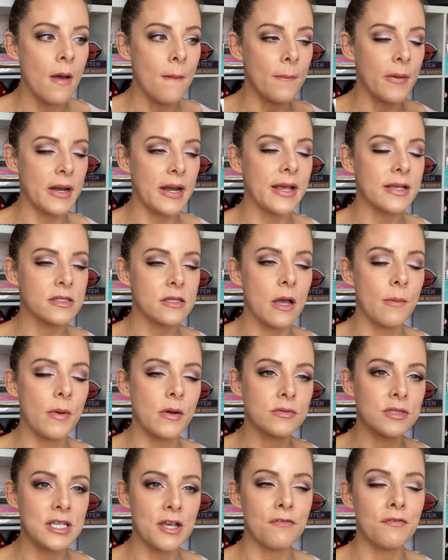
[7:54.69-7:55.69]
but next time
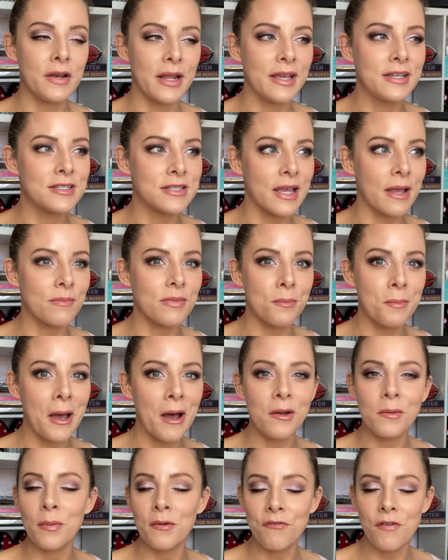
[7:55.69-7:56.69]
I'll definitely skip the
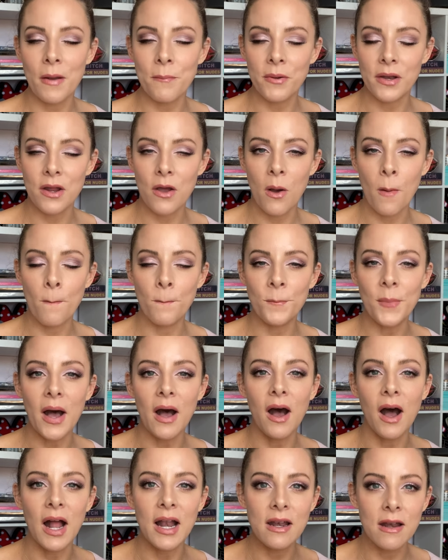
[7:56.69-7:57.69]
powder before I put it on,
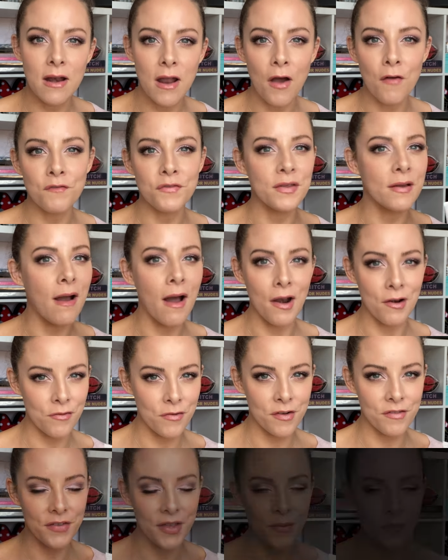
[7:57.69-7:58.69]
but I love the
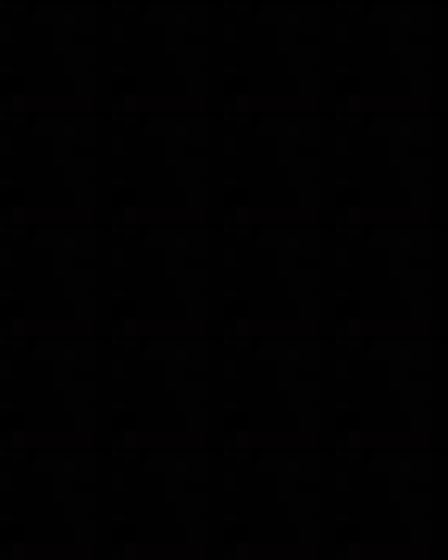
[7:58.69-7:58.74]
colour of it.